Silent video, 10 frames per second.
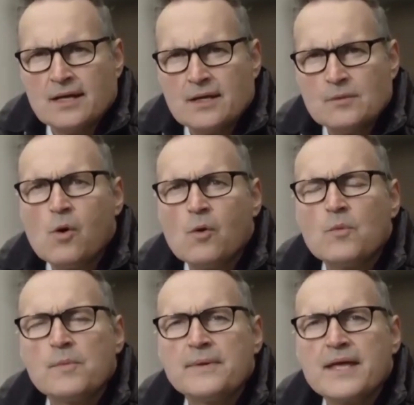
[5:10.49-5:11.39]
In what
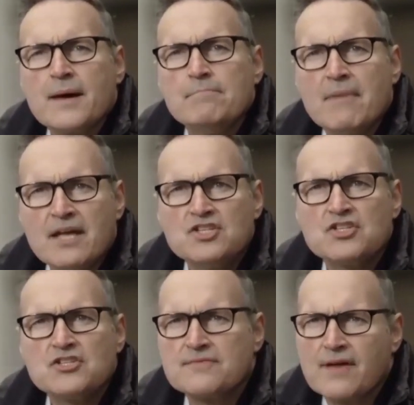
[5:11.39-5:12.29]
would be a
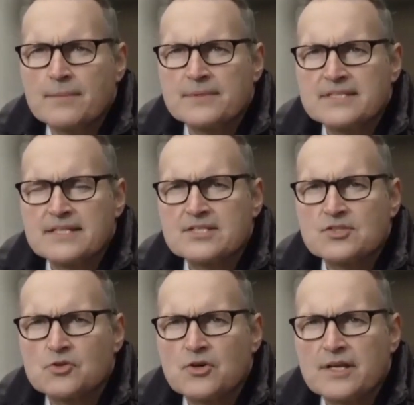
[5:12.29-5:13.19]
major development in this
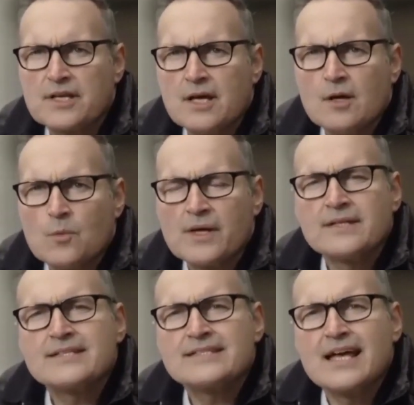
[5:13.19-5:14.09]
story, we
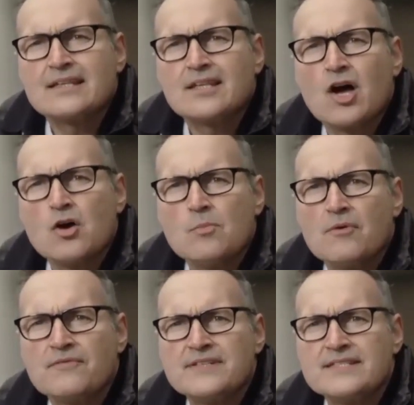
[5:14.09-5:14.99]
understand the Home
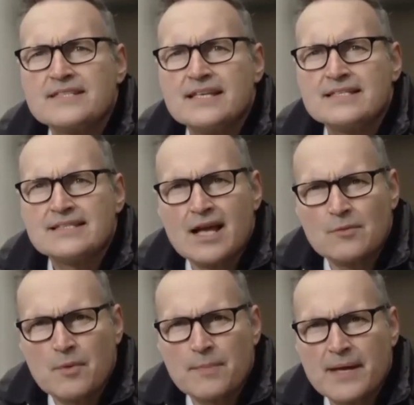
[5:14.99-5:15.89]
Office is now
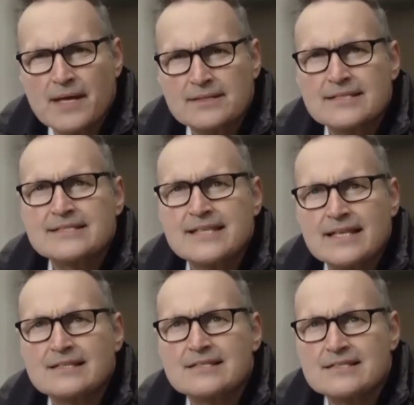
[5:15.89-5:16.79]
prepared to
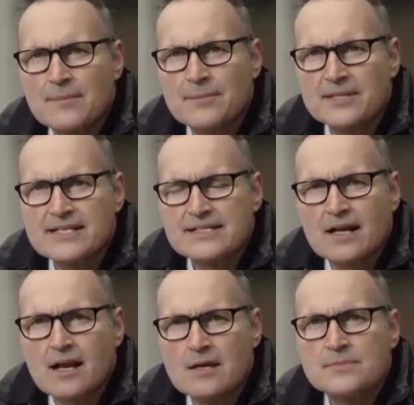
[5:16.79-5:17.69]
settle some of these
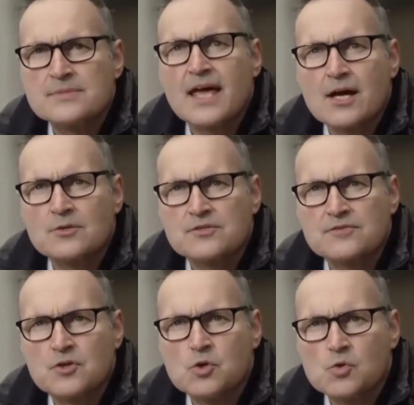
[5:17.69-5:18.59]
claims out
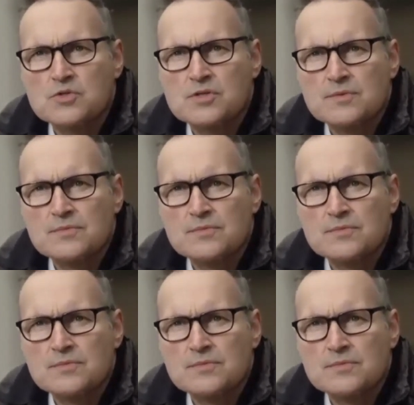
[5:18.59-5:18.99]
of court.